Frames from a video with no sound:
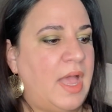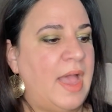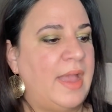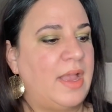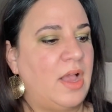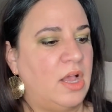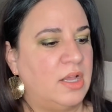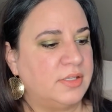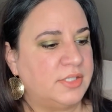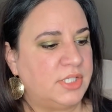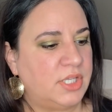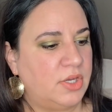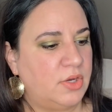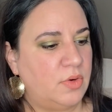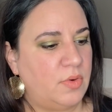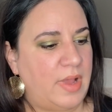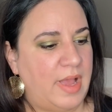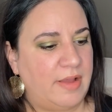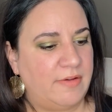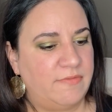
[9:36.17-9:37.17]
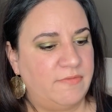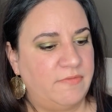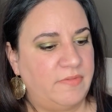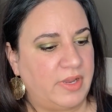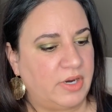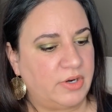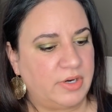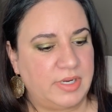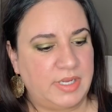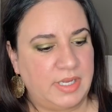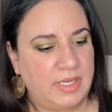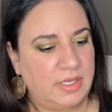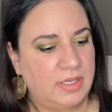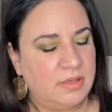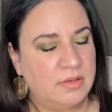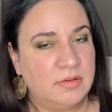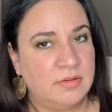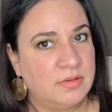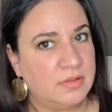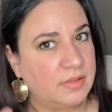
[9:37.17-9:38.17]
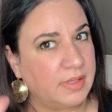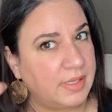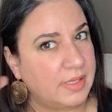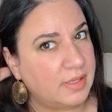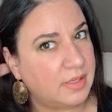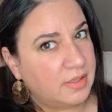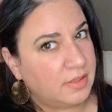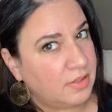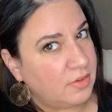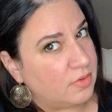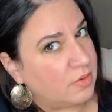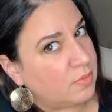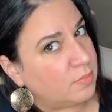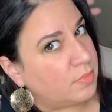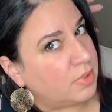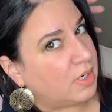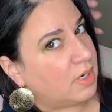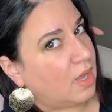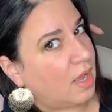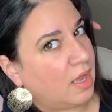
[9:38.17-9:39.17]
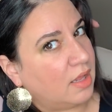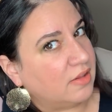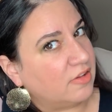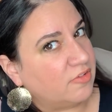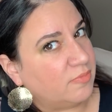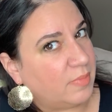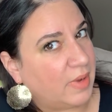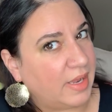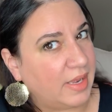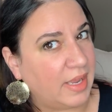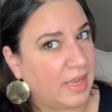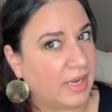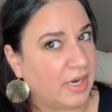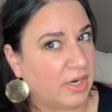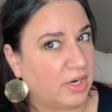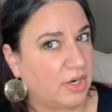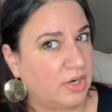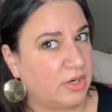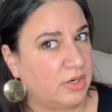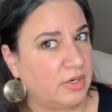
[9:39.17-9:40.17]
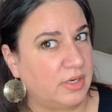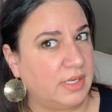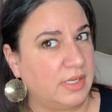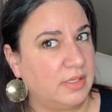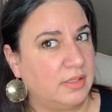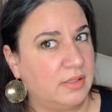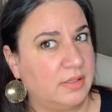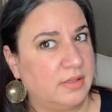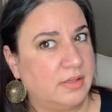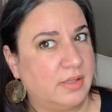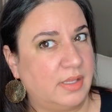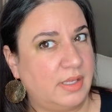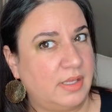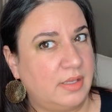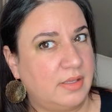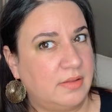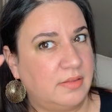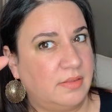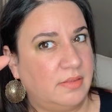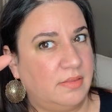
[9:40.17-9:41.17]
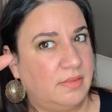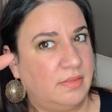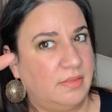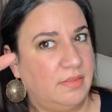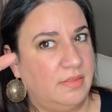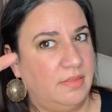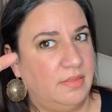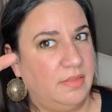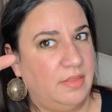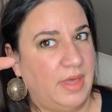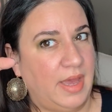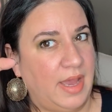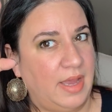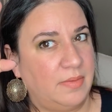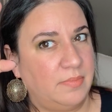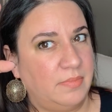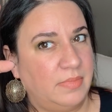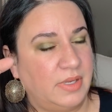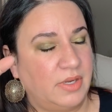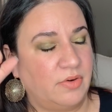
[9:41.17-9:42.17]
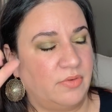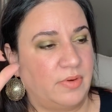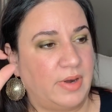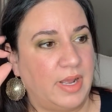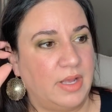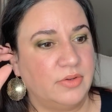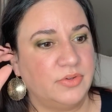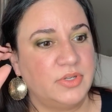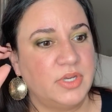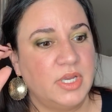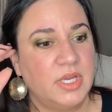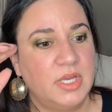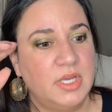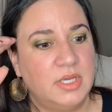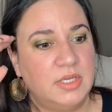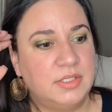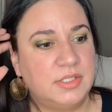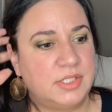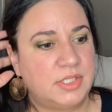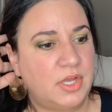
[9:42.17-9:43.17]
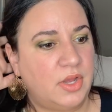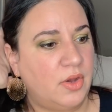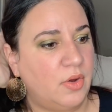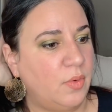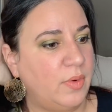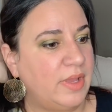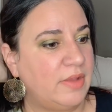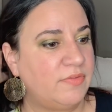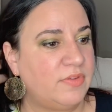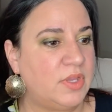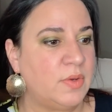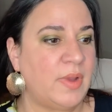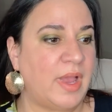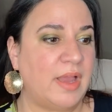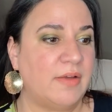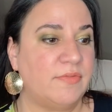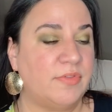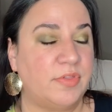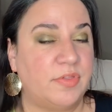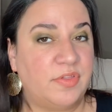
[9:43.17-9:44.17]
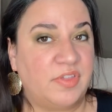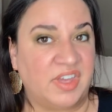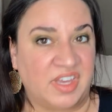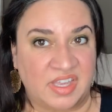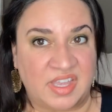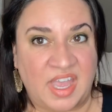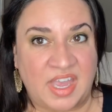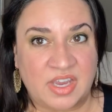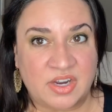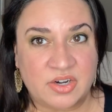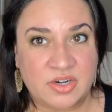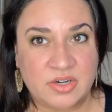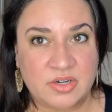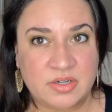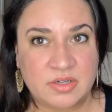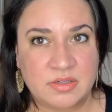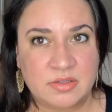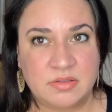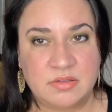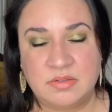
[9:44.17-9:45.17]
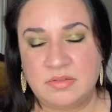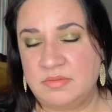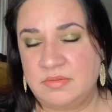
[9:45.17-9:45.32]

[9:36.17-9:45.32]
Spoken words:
I also have very, like, you can put all of my hair in like that big around. So if you have thick hair,